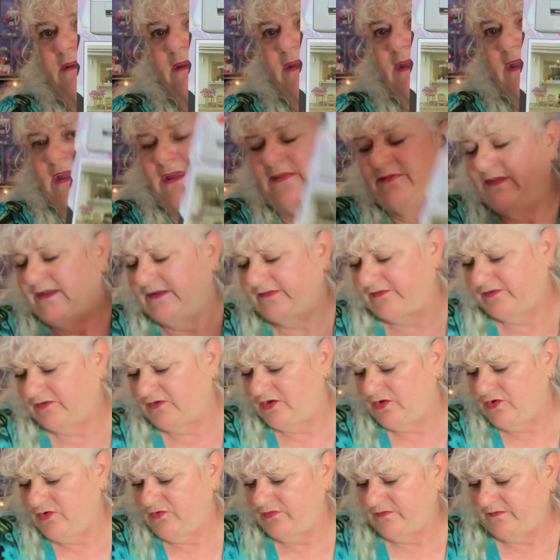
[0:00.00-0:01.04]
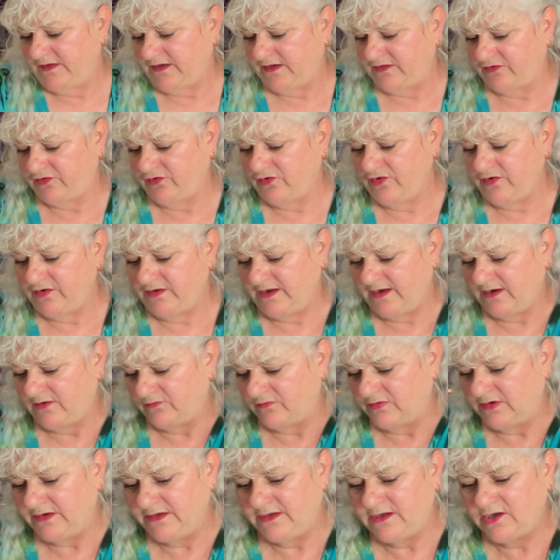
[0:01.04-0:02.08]
and that's cute. That turned out
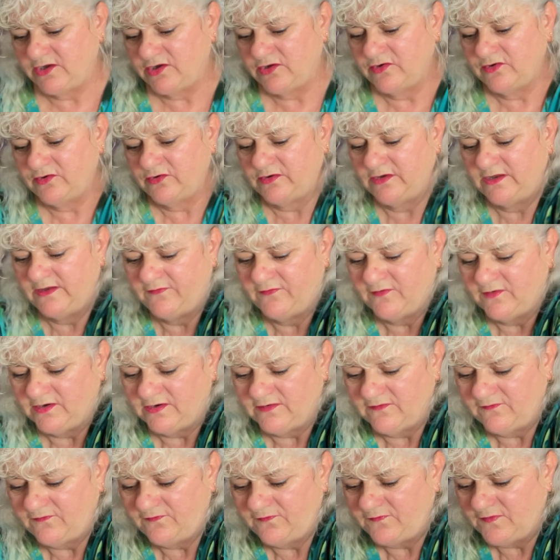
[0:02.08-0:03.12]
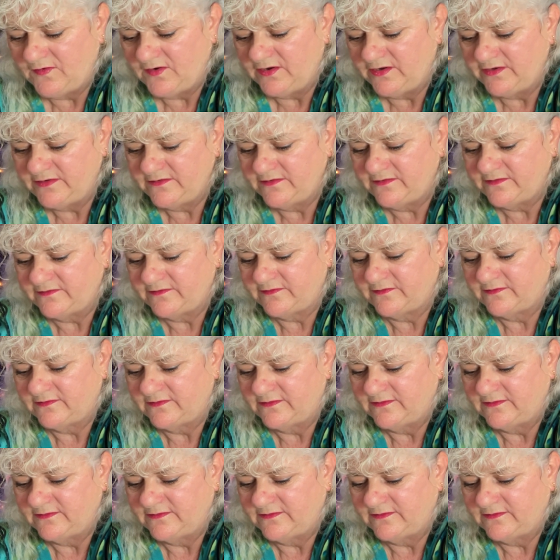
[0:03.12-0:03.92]
really cute, if I can find it.